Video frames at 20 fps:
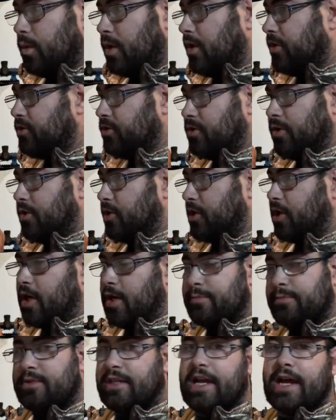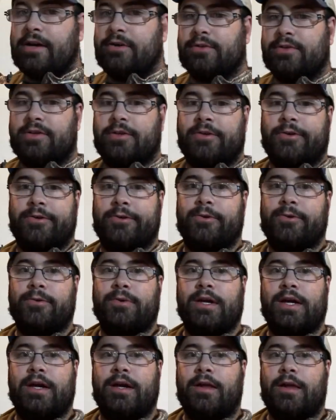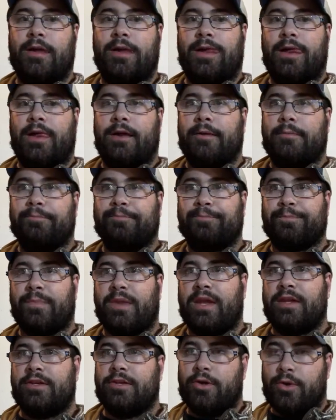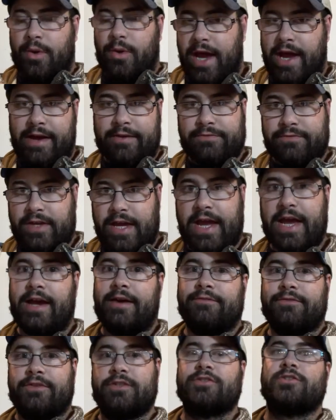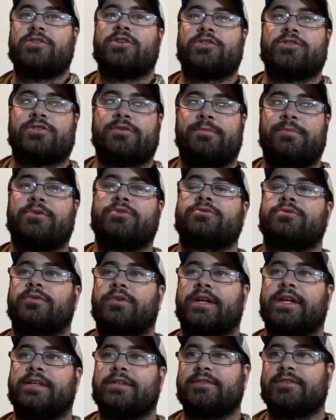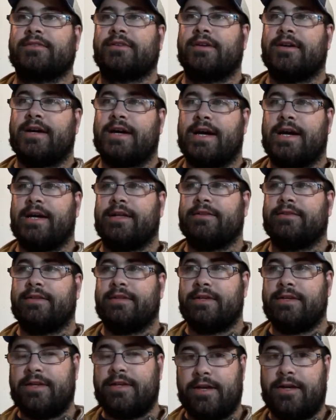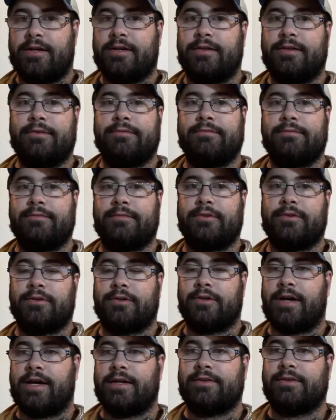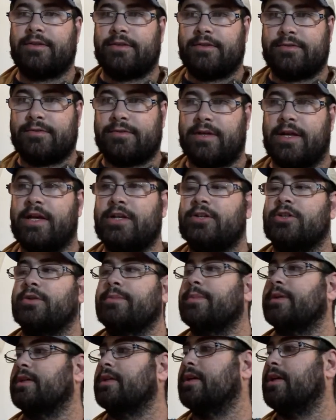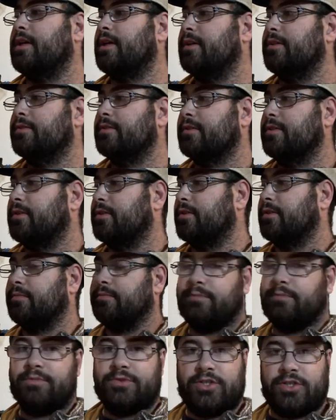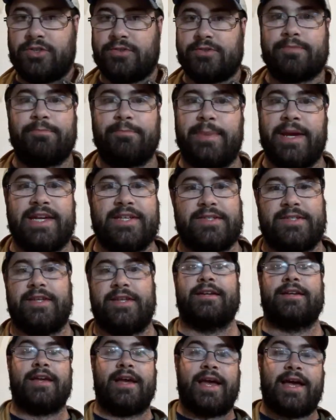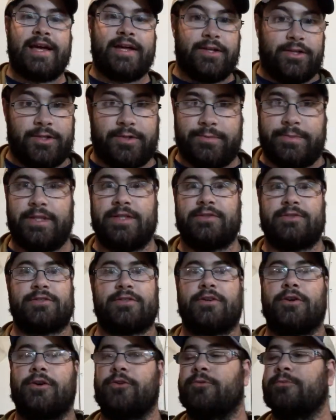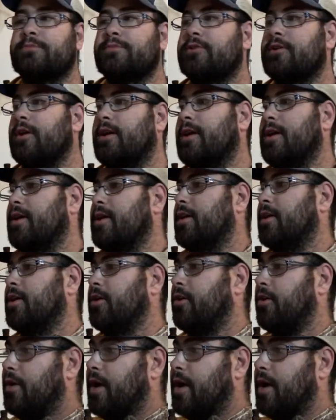So it comes down to, you have to have the adjustable rings on the gun or on the element helix, or just basic element scopes. You don't